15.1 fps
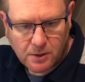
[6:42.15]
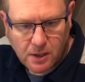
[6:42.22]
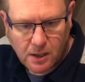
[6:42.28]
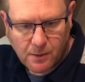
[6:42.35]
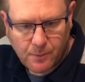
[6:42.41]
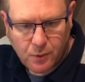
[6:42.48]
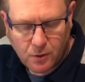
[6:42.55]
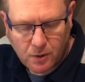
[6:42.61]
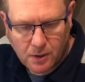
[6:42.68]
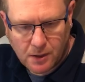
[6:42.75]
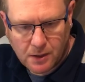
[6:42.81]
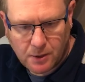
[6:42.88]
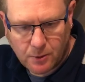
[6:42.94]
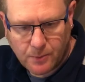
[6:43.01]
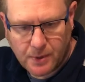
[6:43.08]
Now I put a
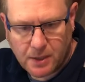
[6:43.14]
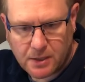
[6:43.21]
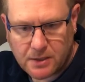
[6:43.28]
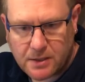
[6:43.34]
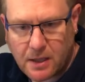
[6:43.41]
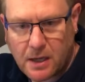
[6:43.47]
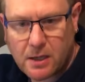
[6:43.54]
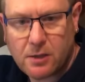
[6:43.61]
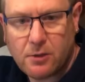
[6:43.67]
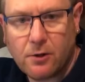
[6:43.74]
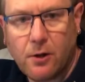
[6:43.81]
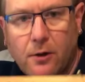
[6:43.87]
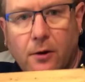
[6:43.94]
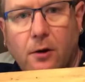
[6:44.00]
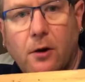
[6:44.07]
little bit of
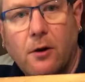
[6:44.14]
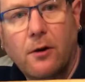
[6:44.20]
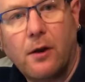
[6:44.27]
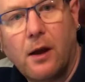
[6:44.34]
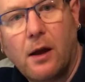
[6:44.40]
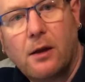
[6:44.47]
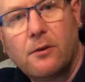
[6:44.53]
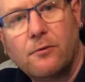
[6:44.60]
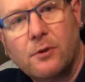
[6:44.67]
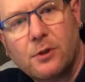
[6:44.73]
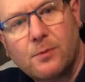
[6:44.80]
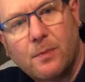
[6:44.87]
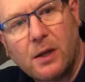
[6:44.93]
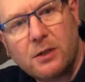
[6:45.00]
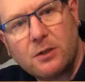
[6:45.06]
Dakar on that,
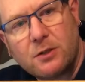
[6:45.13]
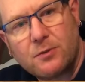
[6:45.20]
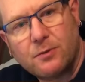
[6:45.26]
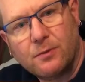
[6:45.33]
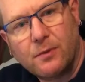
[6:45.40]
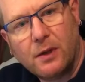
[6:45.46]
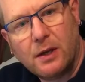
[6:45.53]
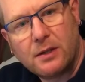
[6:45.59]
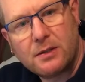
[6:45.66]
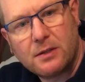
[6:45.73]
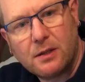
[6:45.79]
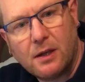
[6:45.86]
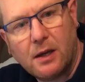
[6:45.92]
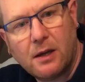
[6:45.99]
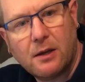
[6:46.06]
which measures from there to
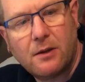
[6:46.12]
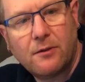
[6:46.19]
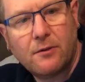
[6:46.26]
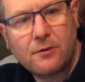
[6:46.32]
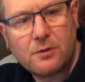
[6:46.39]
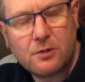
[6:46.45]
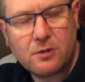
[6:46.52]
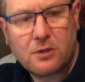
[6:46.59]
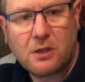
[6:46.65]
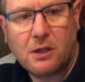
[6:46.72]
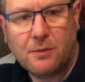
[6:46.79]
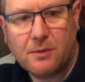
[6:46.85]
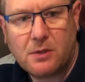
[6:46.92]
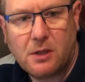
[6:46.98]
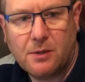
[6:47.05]
there, just a
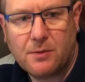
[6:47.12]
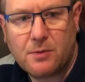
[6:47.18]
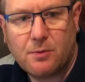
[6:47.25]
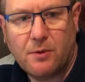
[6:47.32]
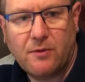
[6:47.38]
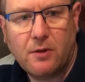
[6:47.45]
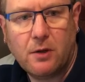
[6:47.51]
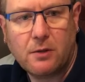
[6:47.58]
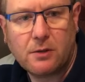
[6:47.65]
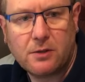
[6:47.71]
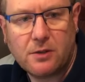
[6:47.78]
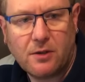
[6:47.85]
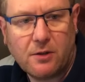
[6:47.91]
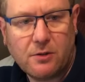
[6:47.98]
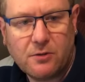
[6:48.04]
clip swivel on,
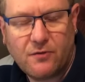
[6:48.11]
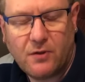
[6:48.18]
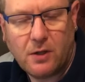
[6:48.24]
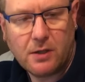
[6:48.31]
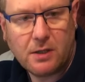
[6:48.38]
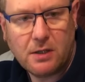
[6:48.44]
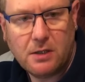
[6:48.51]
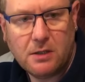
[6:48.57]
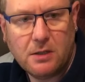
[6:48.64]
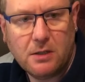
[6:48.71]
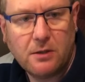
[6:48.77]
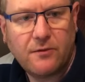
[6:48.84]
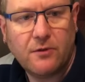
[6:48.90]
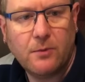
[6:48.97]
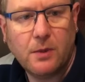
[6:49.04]
because I just find it
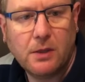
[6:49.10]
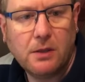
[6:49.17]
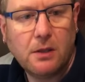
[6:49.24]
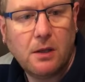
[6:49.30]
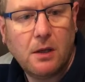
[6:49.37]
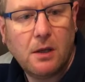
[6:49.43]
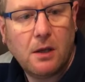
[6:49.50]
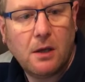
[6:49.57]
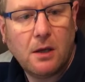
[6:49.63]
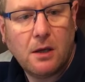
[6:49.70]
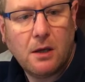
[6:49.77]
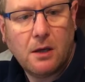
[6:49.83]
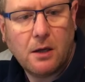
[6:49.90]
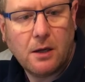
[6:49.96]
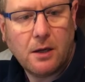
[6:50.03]
easier for me,
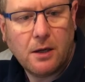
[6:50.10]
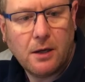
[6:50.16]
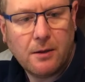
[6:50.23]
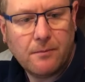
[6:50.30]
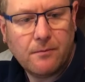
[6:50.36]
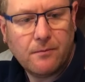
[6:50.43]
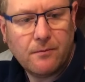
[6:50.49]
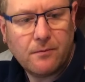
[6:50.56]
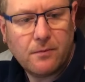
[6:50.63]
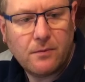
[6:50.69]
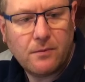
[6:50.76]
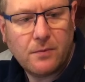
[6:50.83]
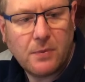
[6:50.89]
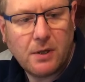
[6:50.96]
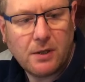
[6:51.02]
and
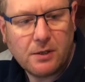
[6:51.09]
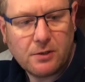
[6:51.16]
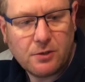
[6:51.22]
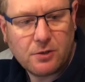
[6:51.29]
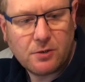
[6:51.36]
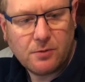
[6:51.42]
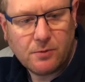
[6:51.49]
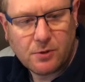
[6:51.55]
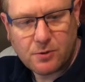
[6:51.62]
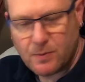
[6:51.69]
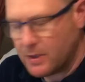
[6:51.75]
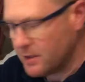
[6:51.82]
it just